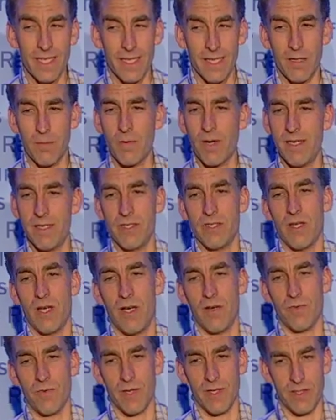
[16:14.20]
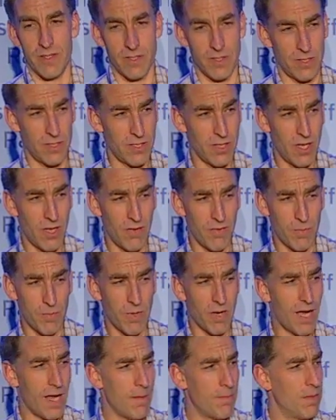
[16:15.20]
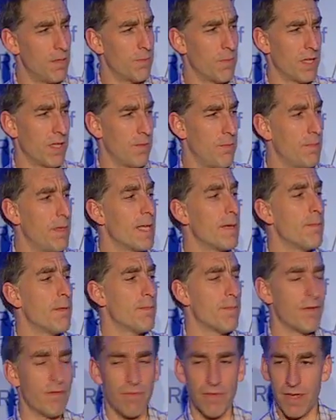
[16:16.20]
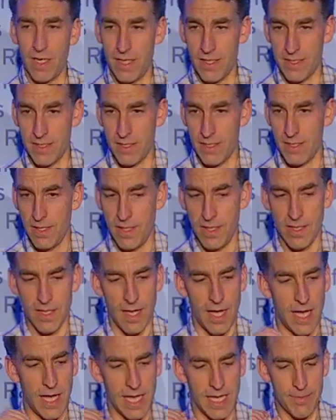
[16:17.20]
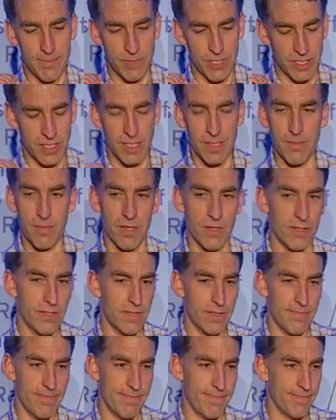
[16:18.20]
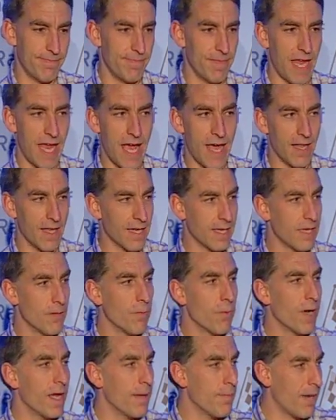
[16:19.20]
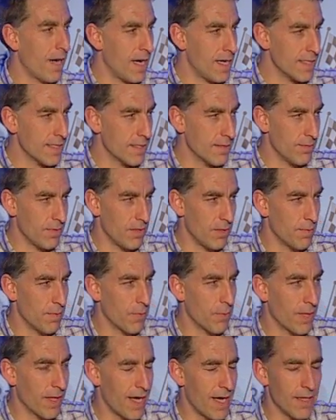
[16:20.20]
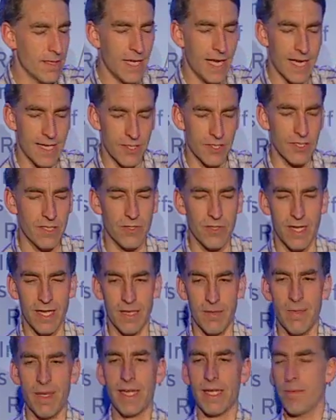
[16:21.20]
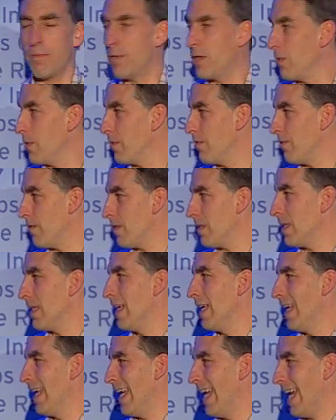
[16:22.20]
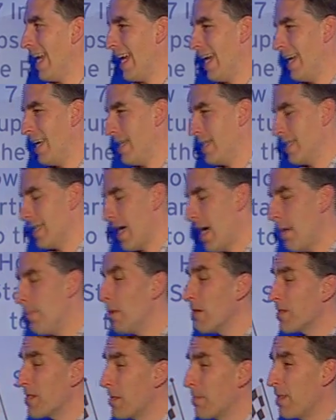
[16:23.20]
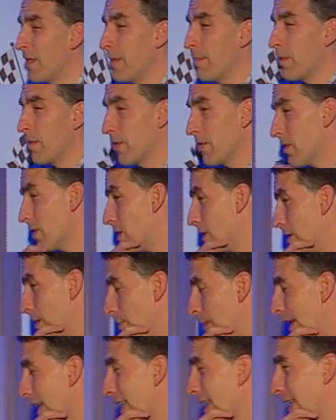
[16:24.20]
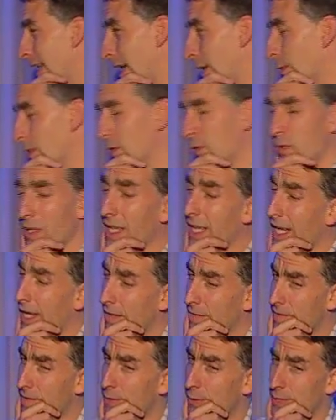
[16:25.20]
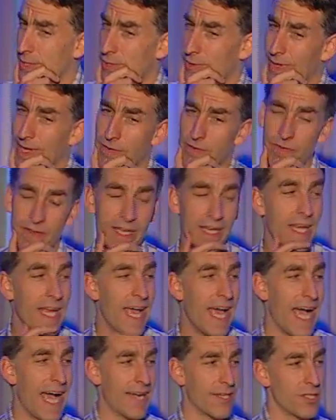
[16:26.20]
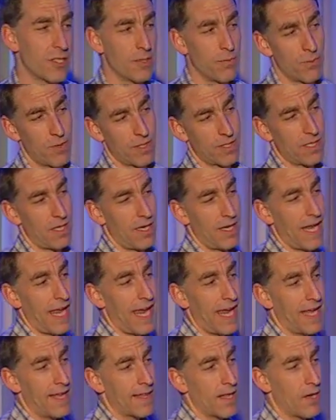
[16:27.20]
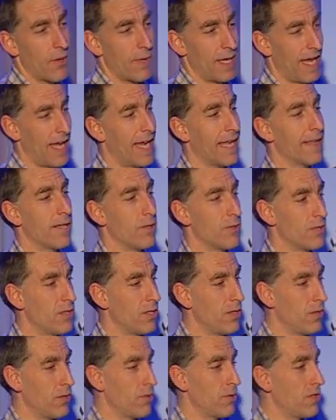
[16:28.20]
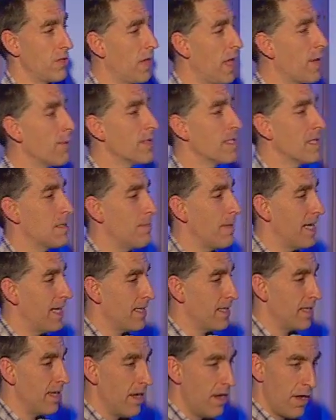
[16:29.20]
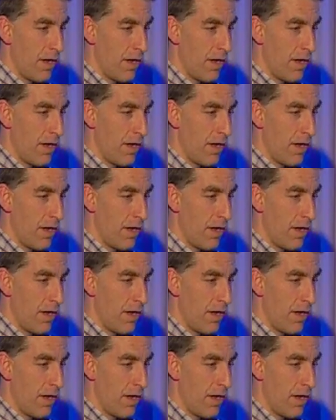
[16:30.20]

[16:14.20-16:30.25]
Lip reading: in enterprise software is to solve a problem with a minimum of fuss, just in the most elegant way possible, but without actually trying to make it beautiful. And most of the people who started Picnic, which really influenced Redfin, actually worked on Halo and Halo 2. So they would spend